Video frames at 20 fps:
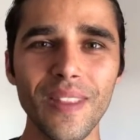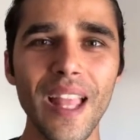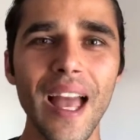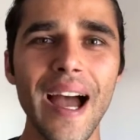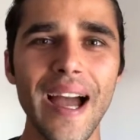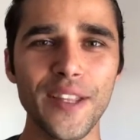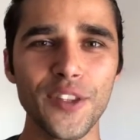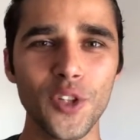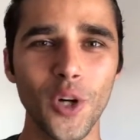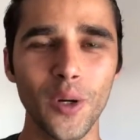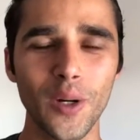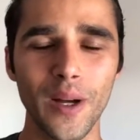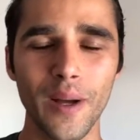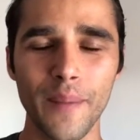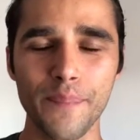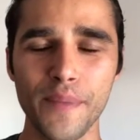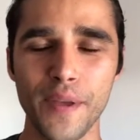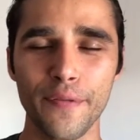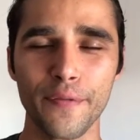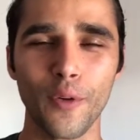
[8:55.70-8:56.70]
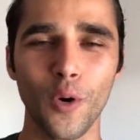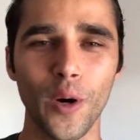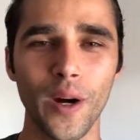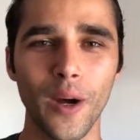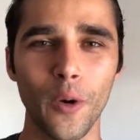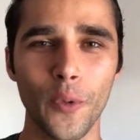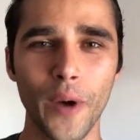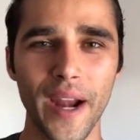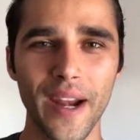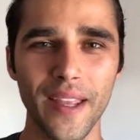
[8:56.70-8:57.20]
I talked before
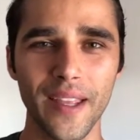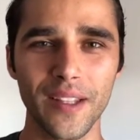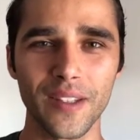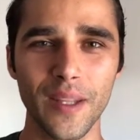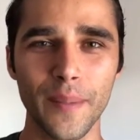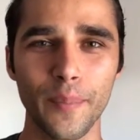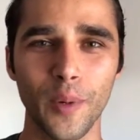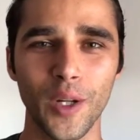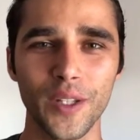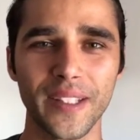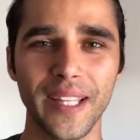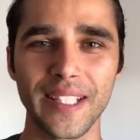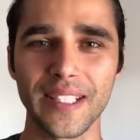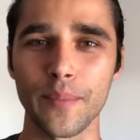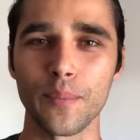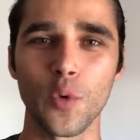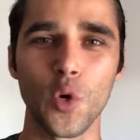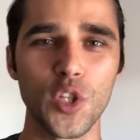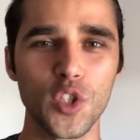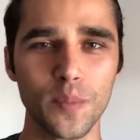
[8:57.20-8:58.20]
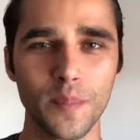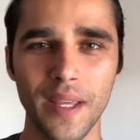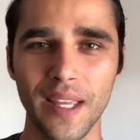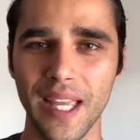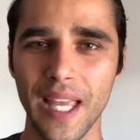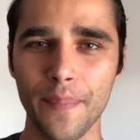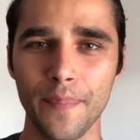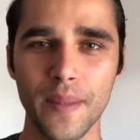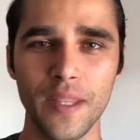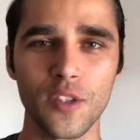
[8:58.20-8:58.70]
already in the podcast. I'm going to be
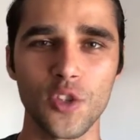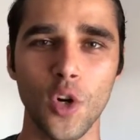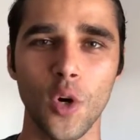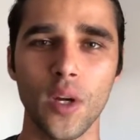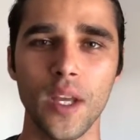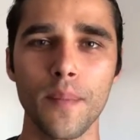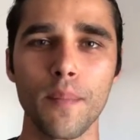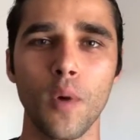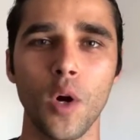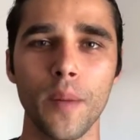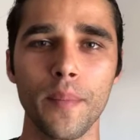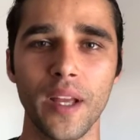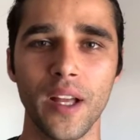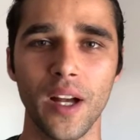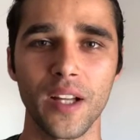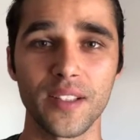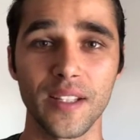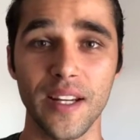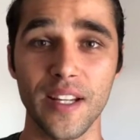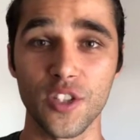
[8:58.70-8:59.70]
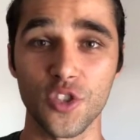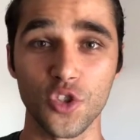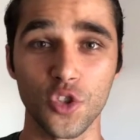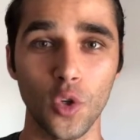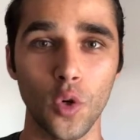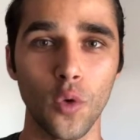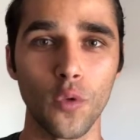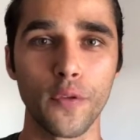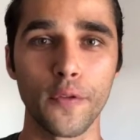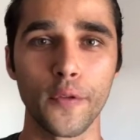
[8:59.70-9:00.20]
keeping talking more because it is
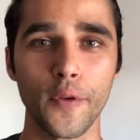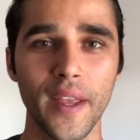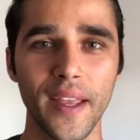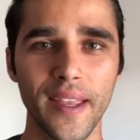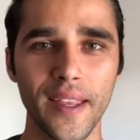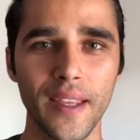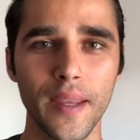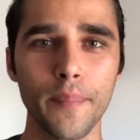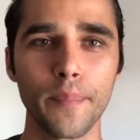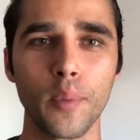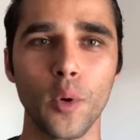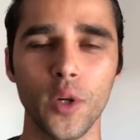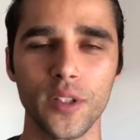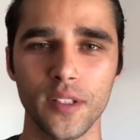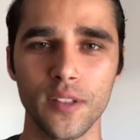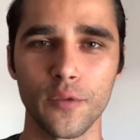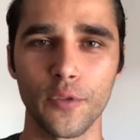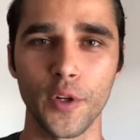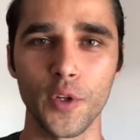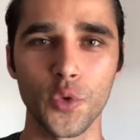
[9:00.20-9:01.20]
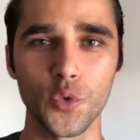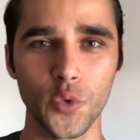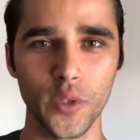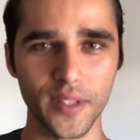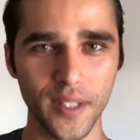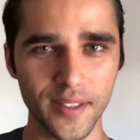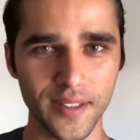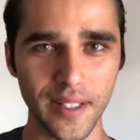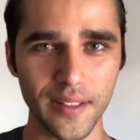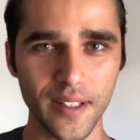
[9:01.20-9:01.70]
so freaking important for you to
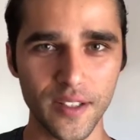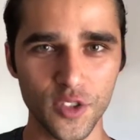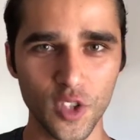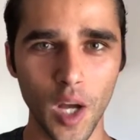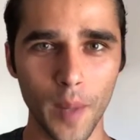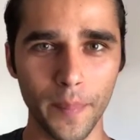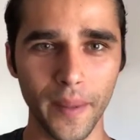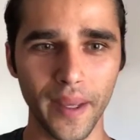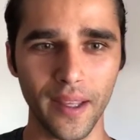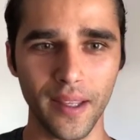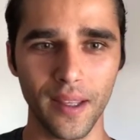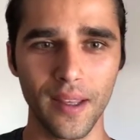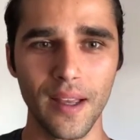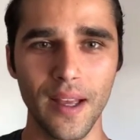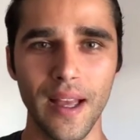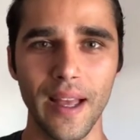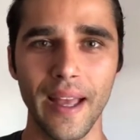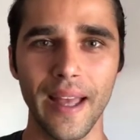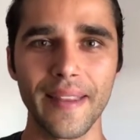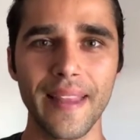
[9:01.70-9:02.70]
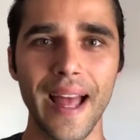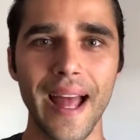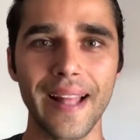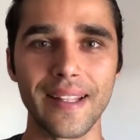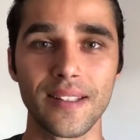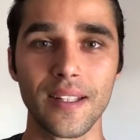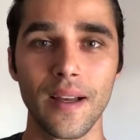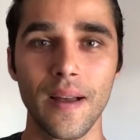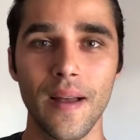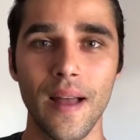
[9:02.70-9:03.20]
understand this topic,
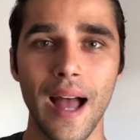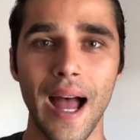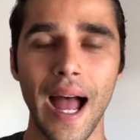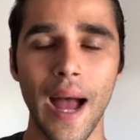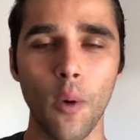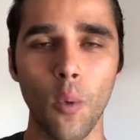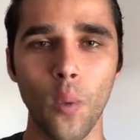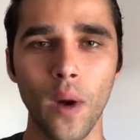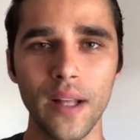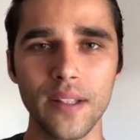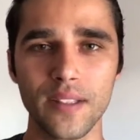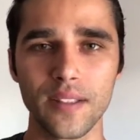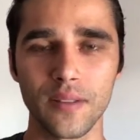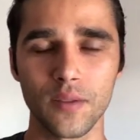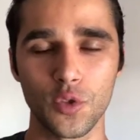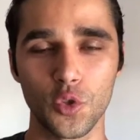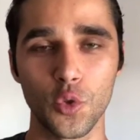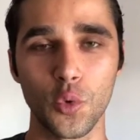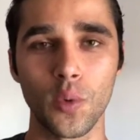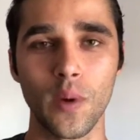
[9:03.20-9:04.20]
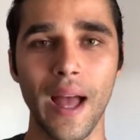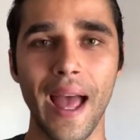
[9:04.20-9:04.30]
that I want to